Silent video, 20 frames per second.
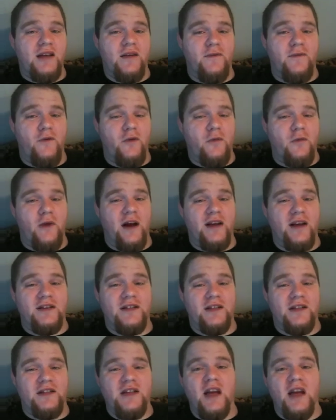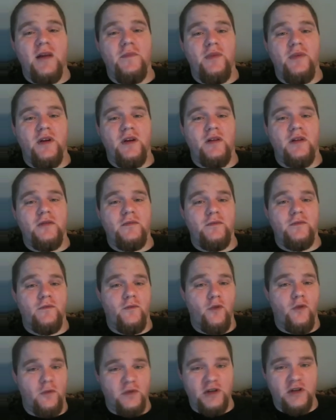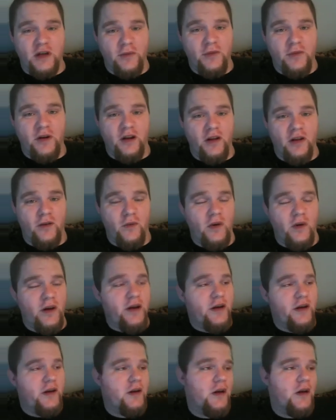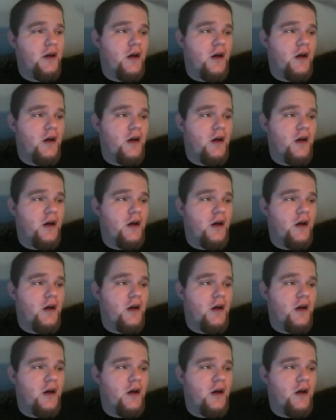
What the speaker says: former IC champion, former champion either way.